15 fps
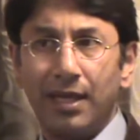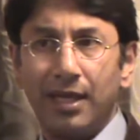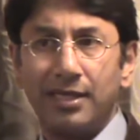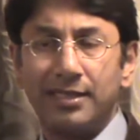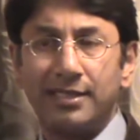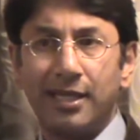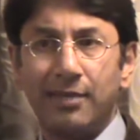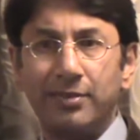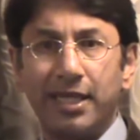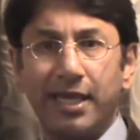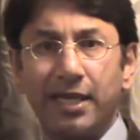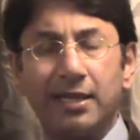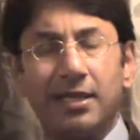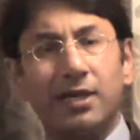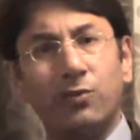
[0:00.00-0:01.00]
is
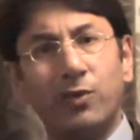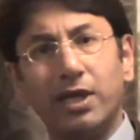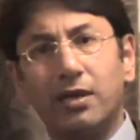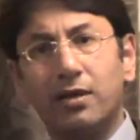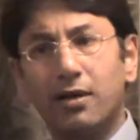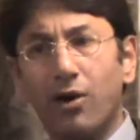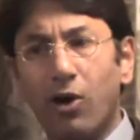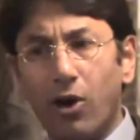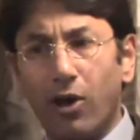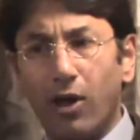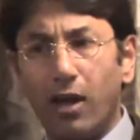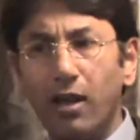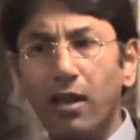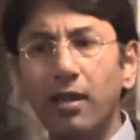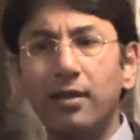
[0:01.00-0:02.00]
something that we
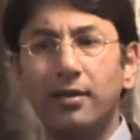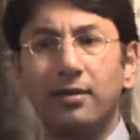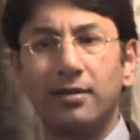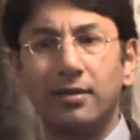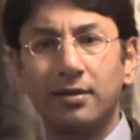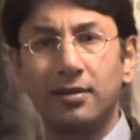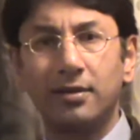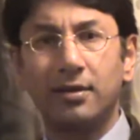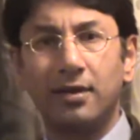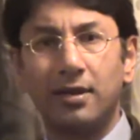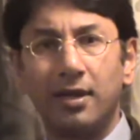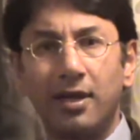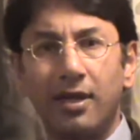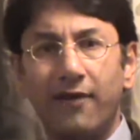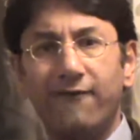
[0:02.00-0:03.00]
call
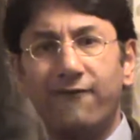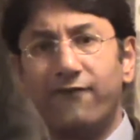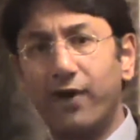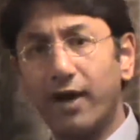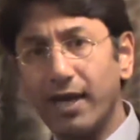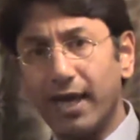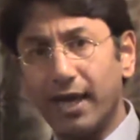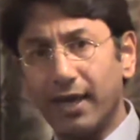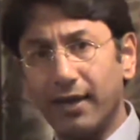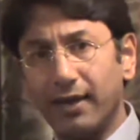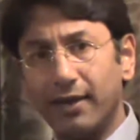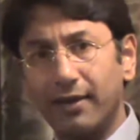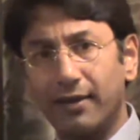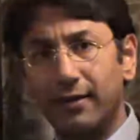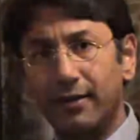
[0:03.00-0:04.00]
fogging.